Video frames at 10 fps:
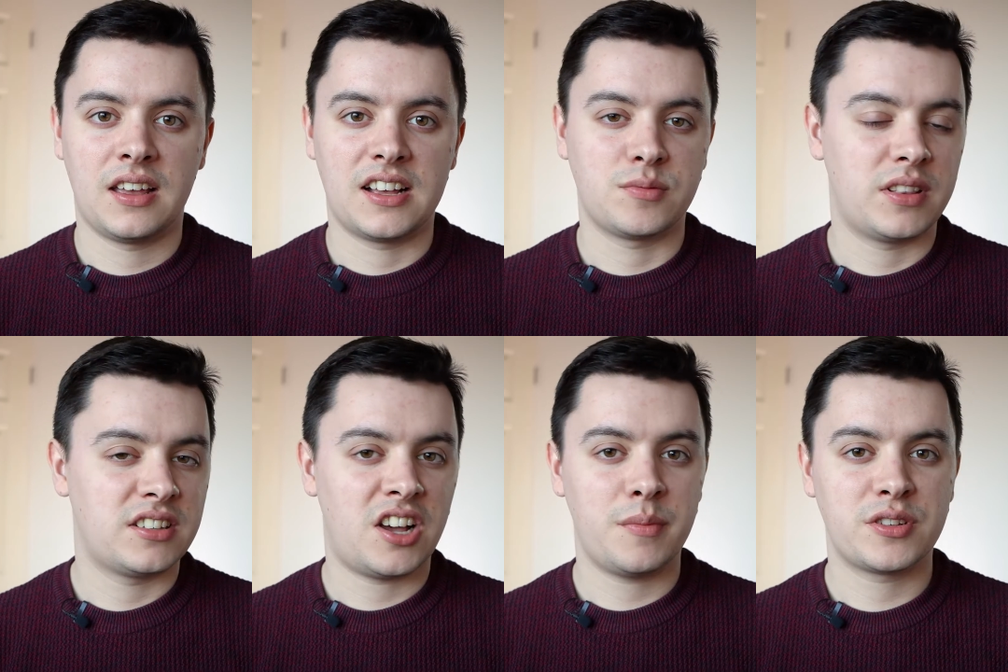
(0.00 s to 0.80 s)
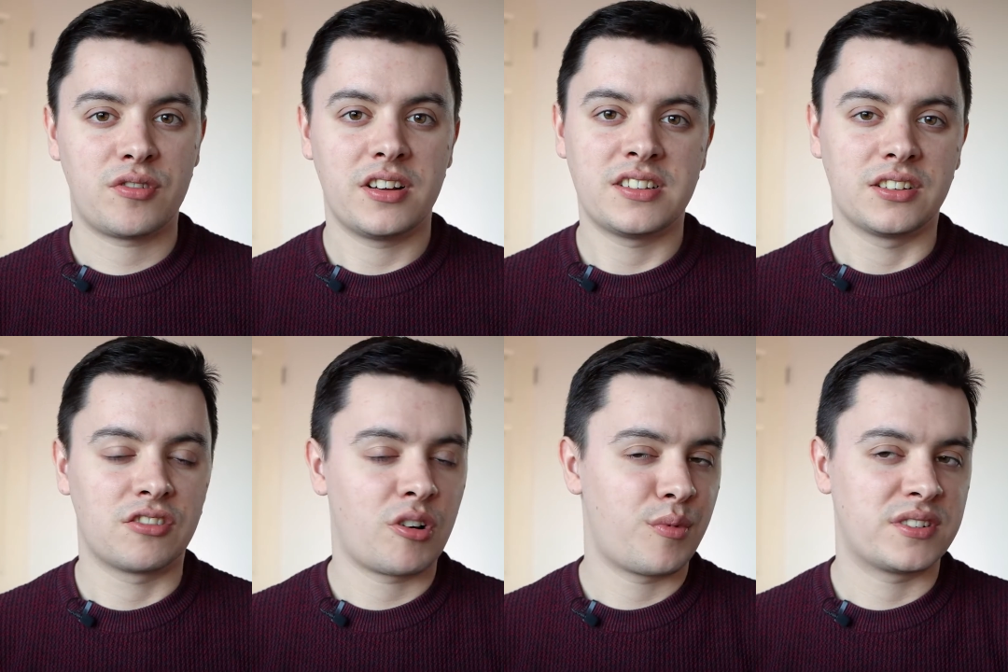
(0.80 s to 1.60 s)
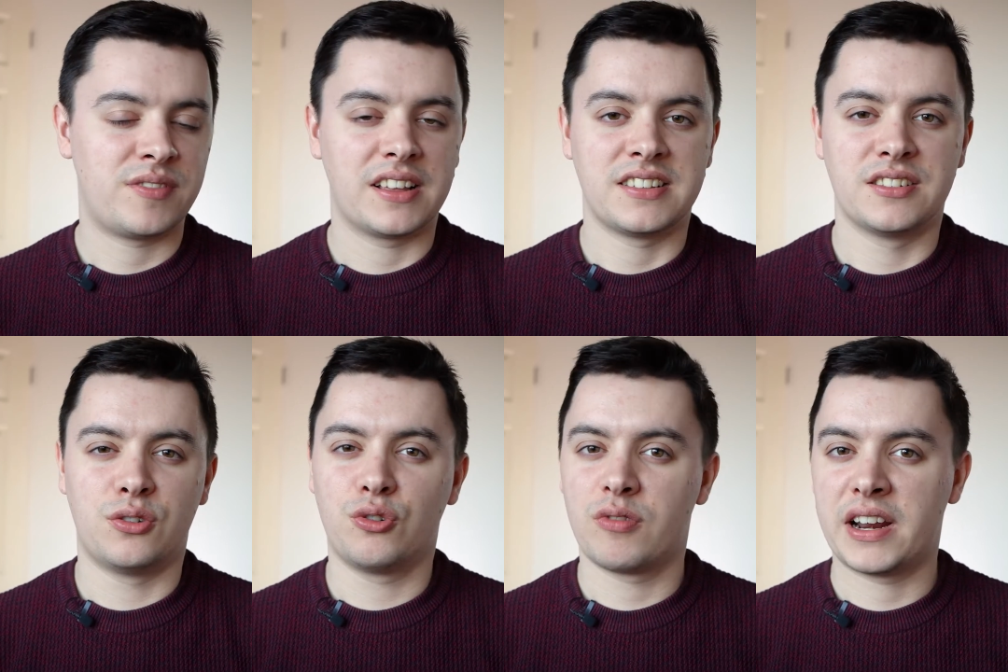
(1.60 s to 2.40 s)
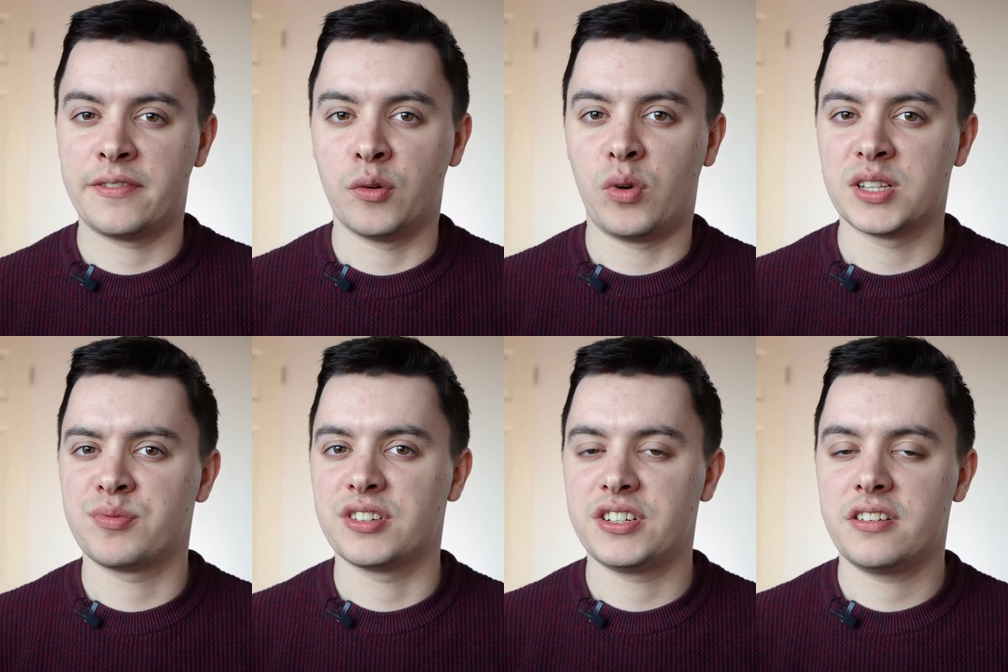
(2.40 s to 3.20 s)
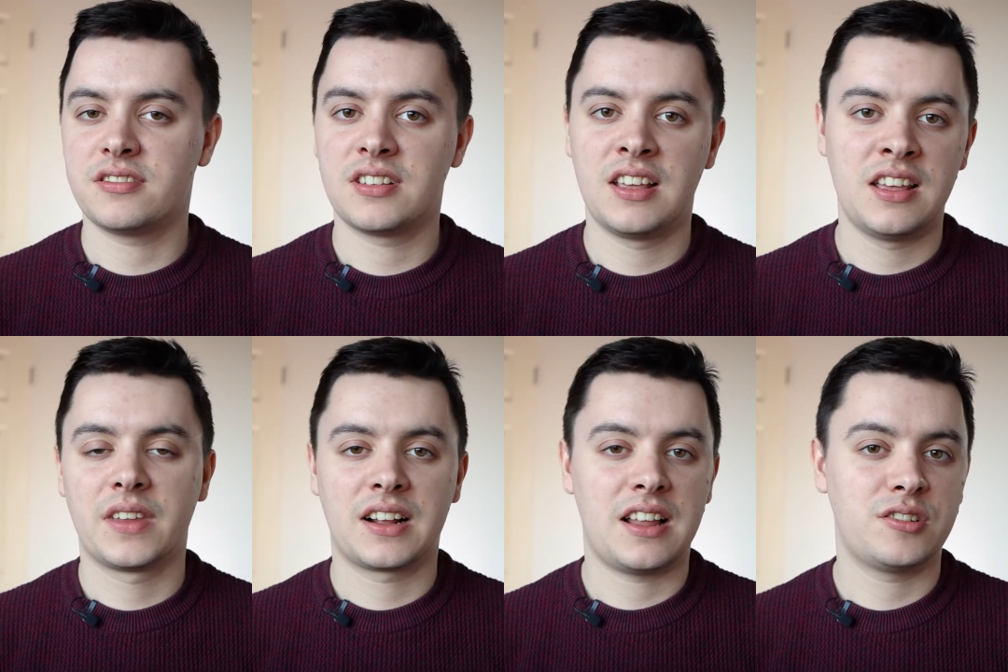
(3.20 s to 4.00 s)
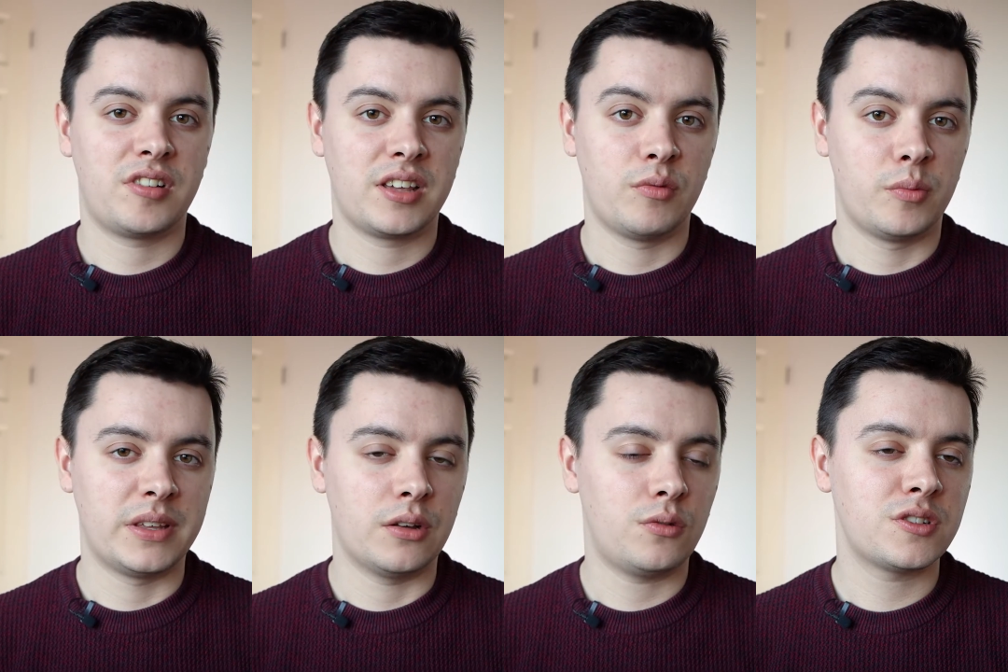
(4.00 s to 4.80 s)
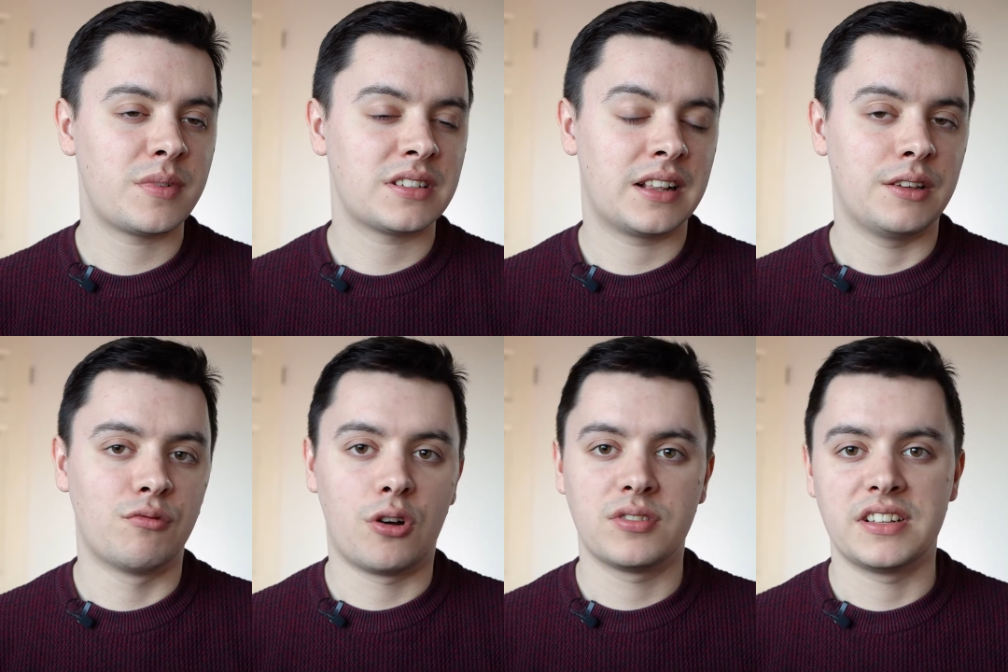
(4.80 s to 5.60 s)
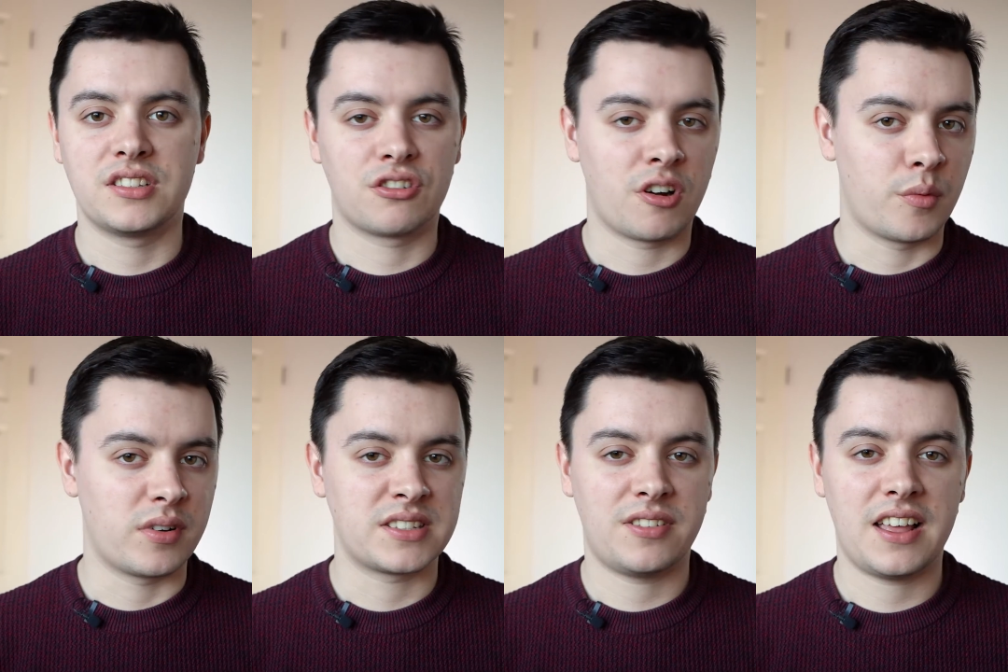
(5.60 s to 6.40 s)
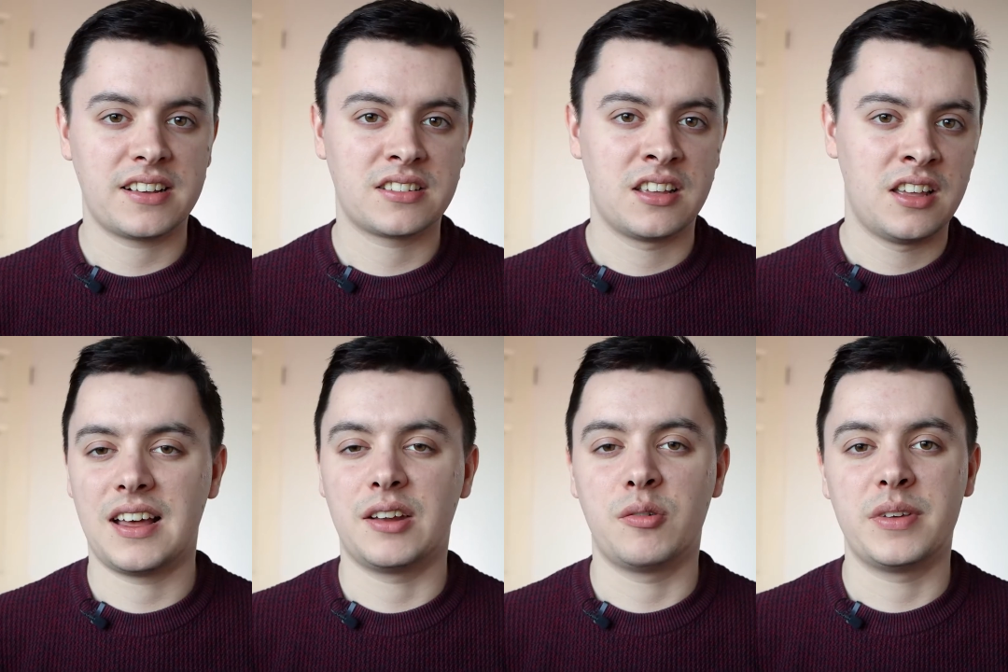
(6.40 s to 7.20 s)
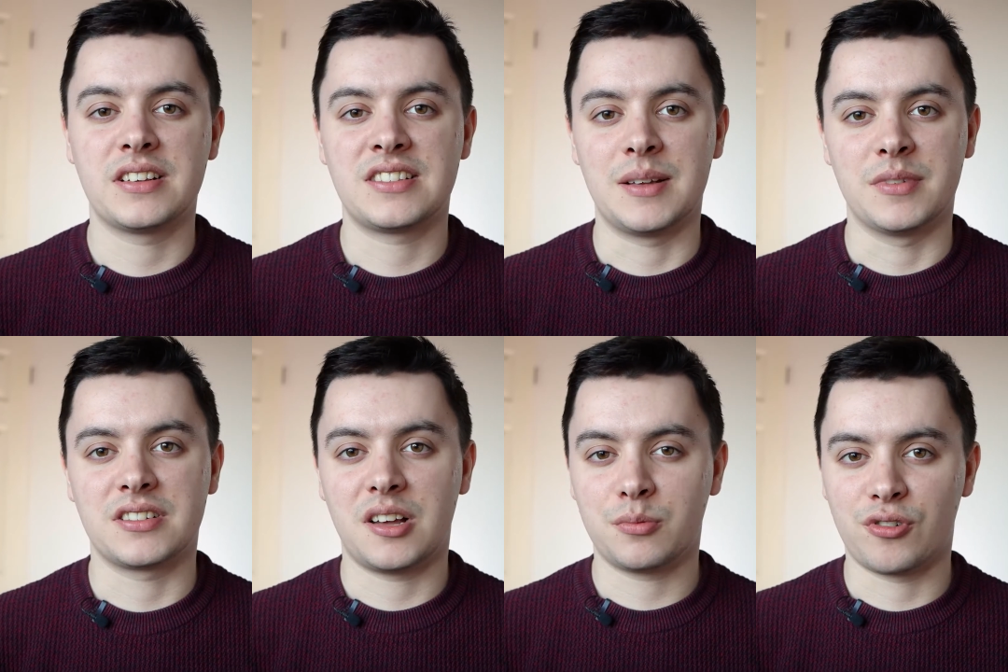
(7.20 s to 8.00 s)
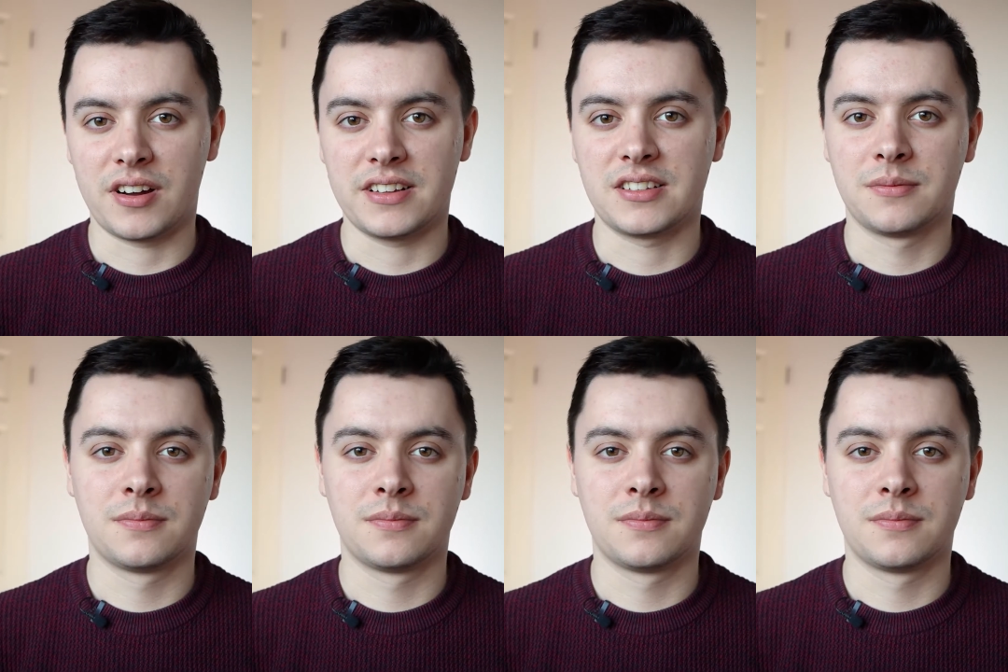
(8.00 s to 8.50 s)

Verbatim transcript: As when the time is right and ChromeOS Flex is all ready for widespread use, Cloud Ready will be automatically rolled into ChromeOS Flex and it will be a seamless upgrade.